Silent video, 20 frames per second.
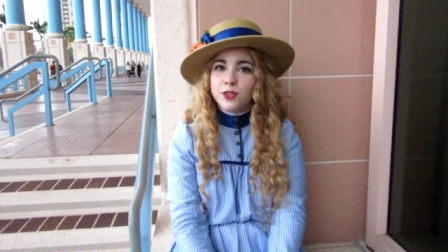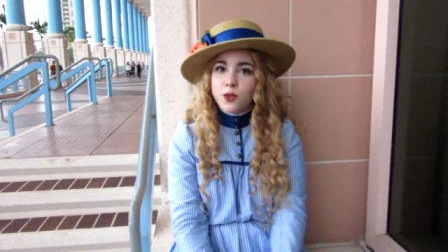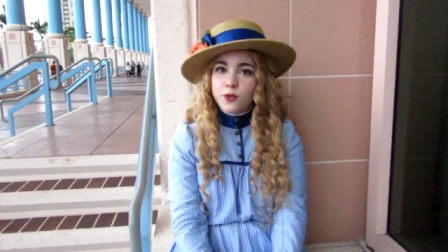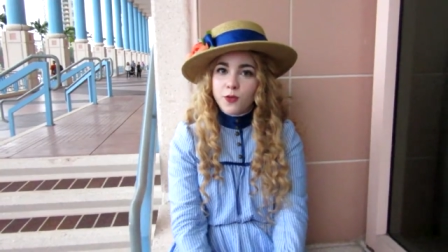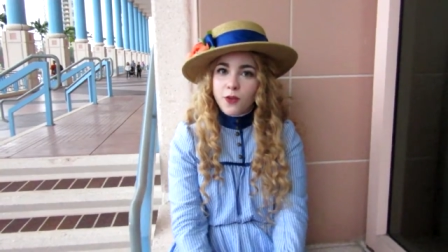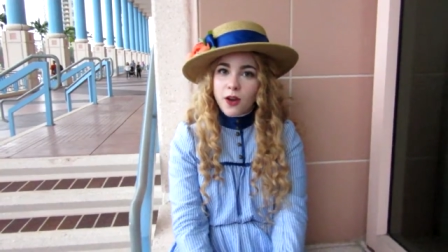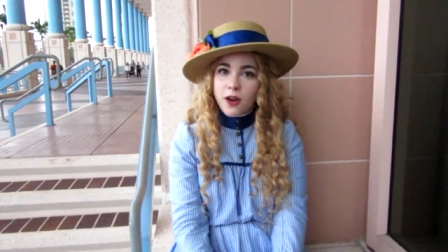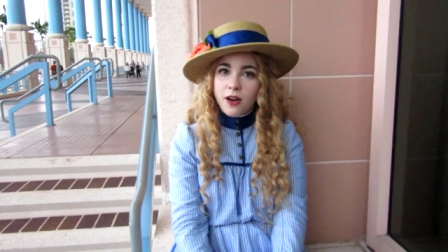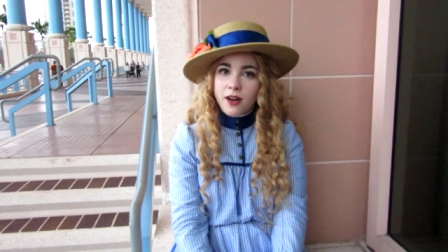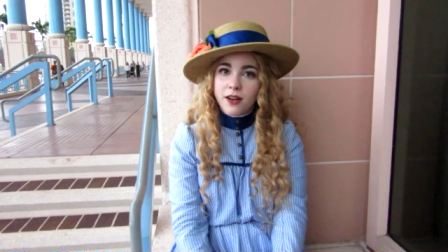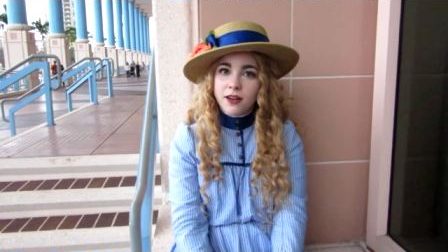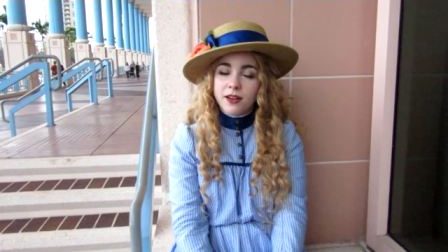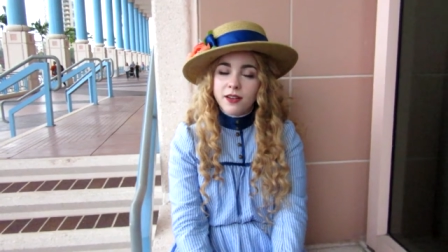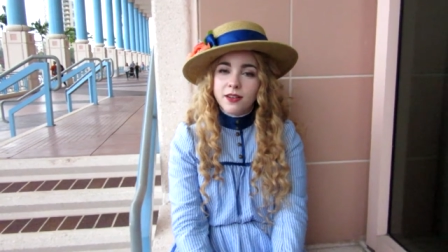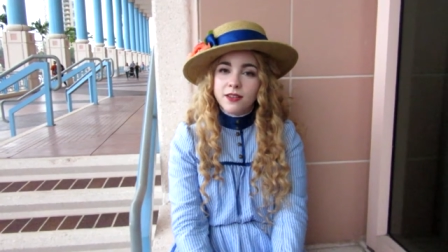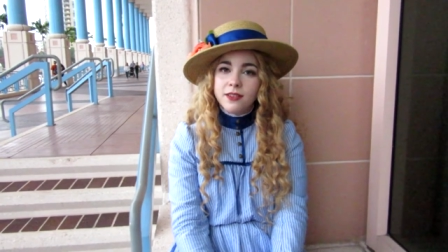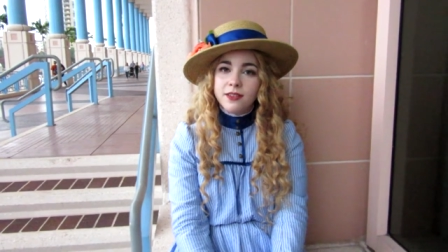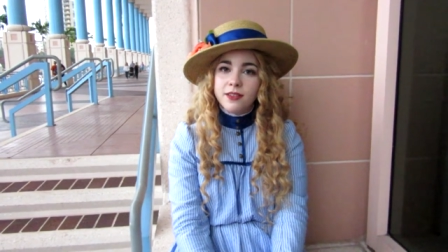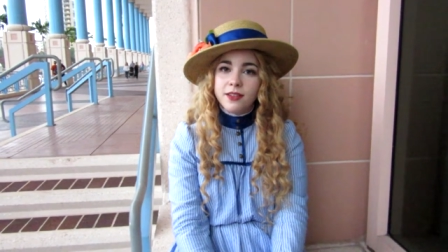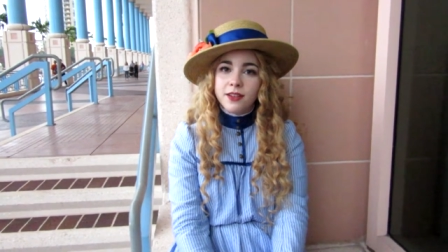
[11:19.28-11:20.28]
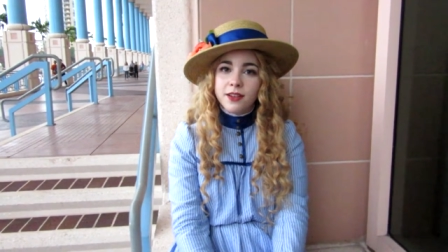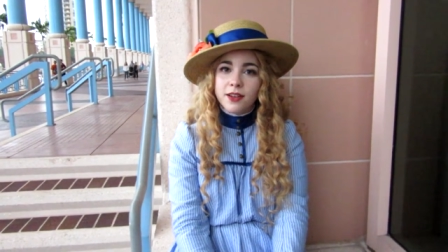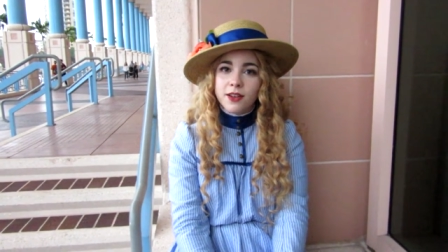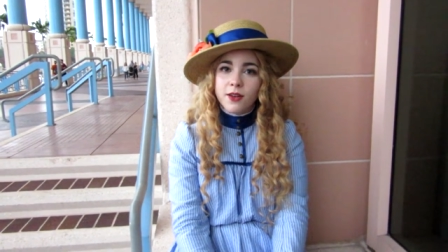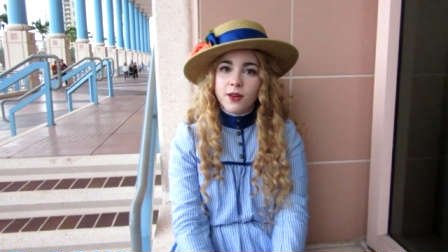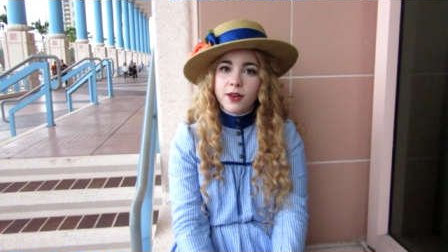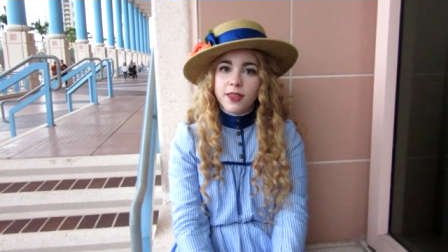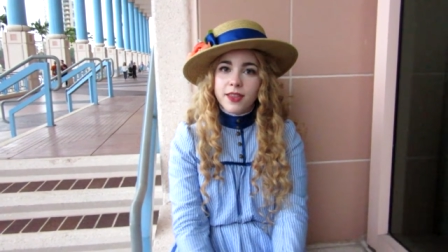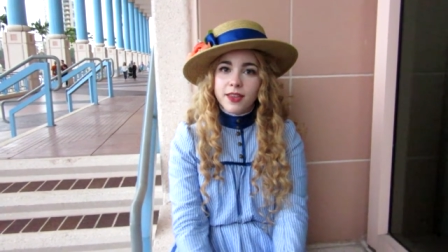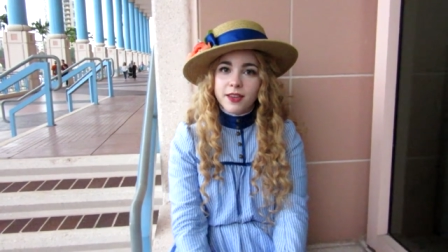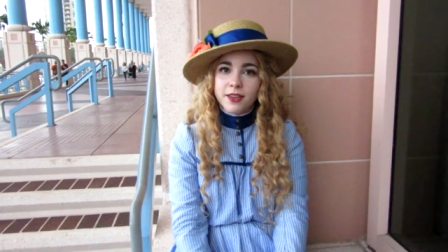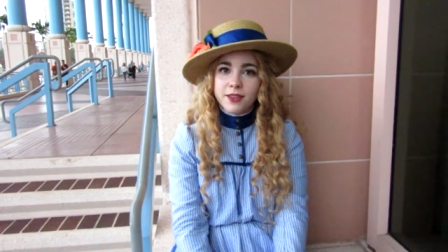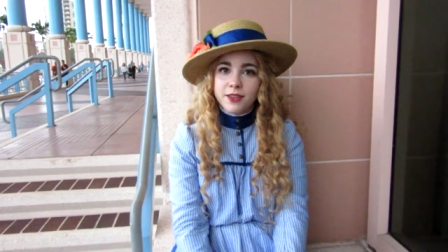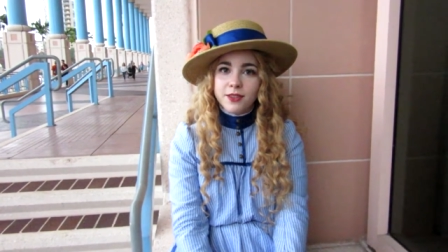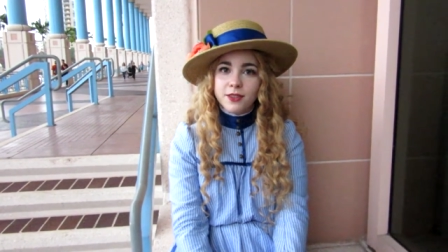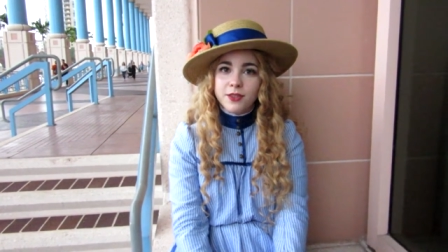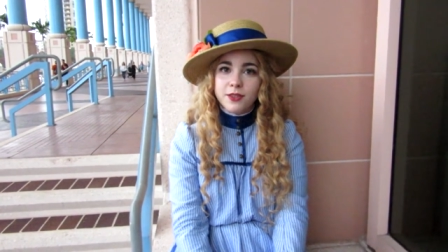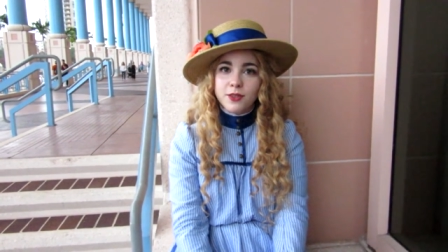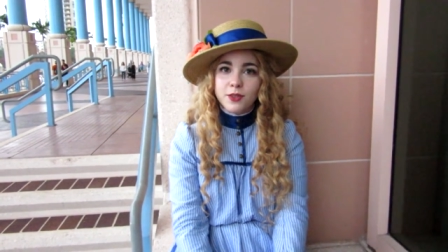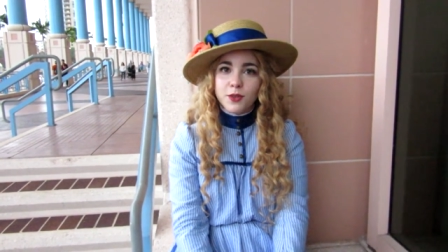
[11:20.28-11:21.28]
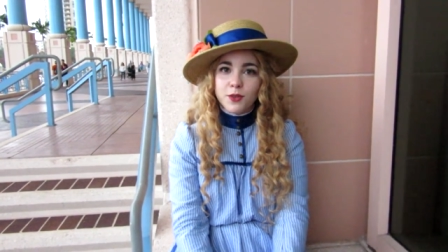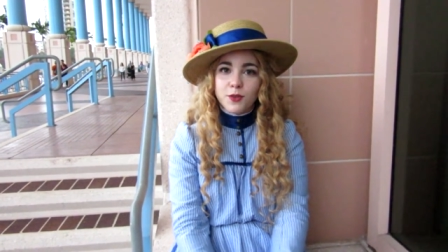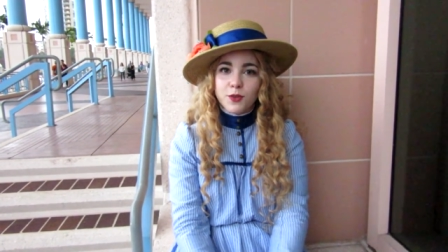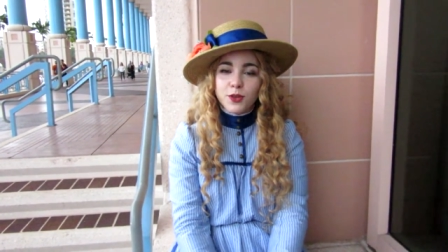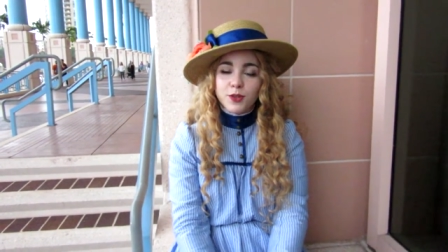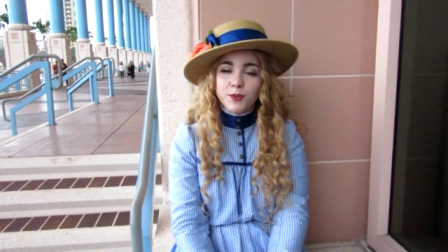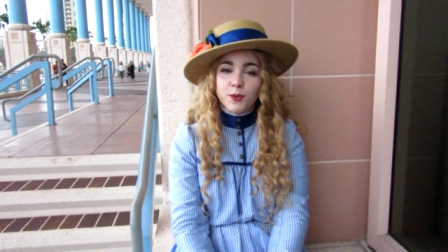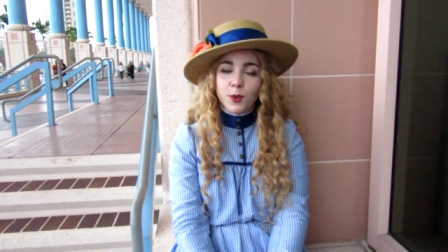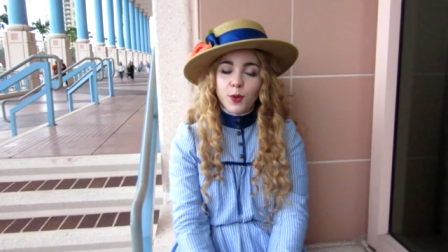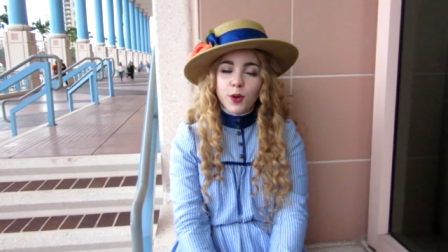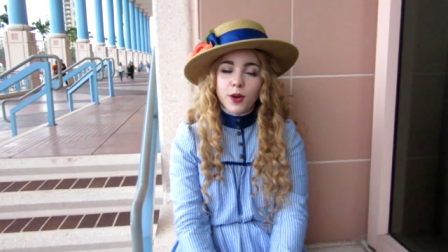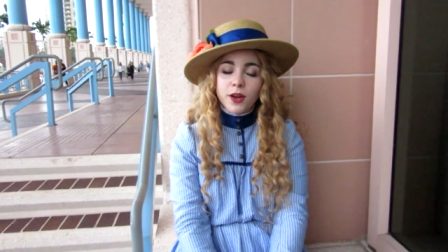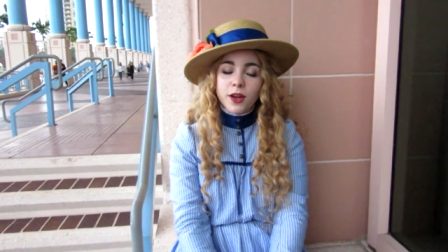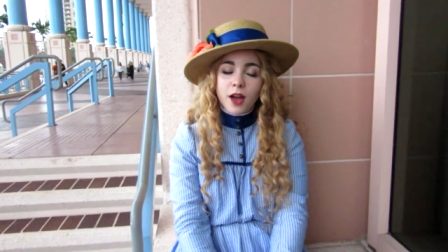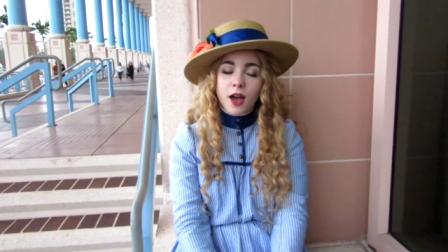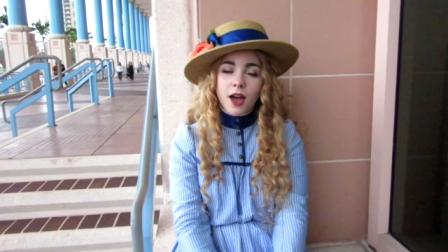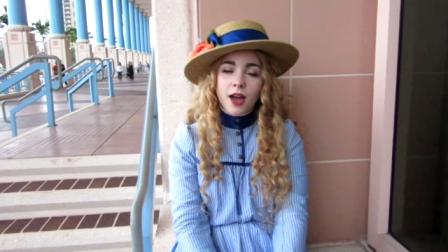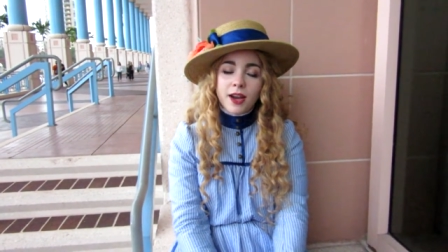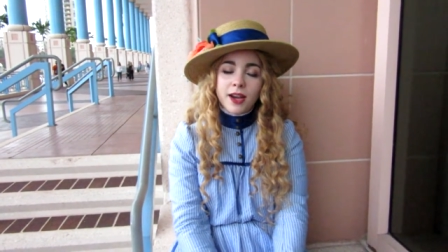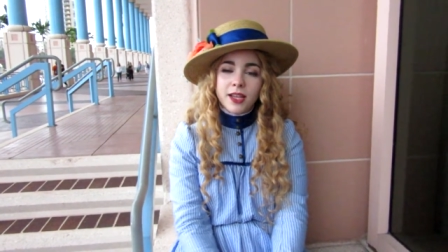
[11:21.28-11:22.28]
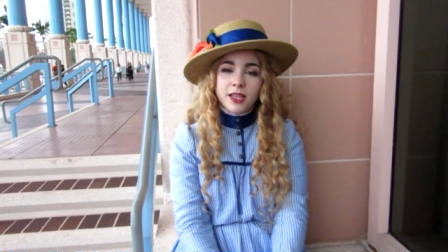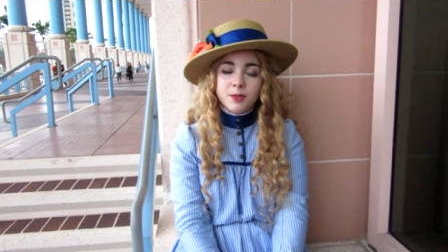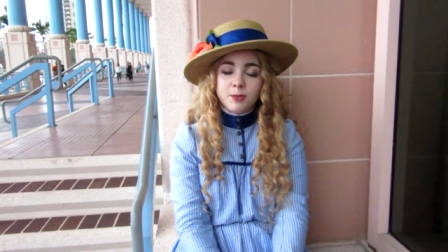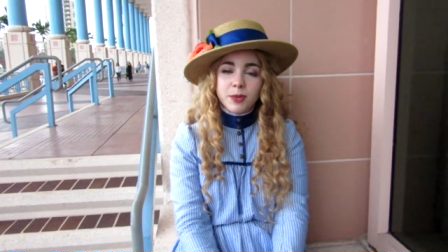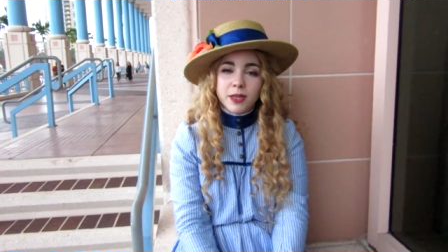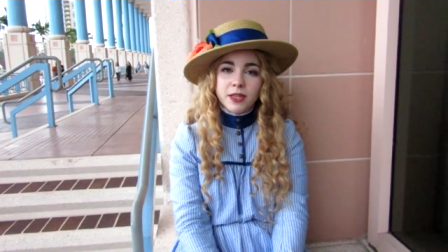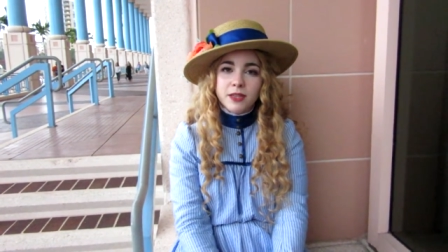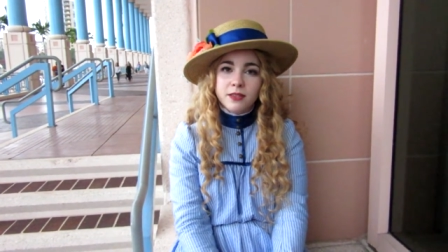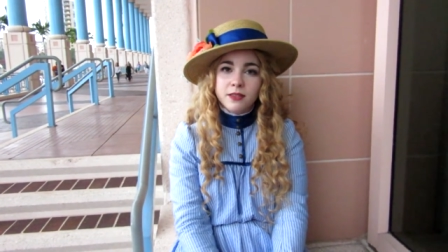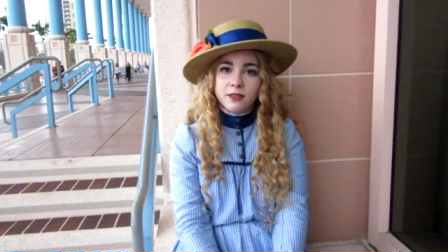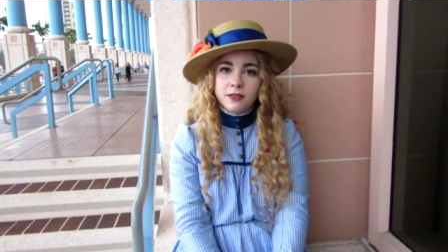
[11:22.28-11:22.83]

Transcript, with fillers: So far, you know, I think your first Florida con has been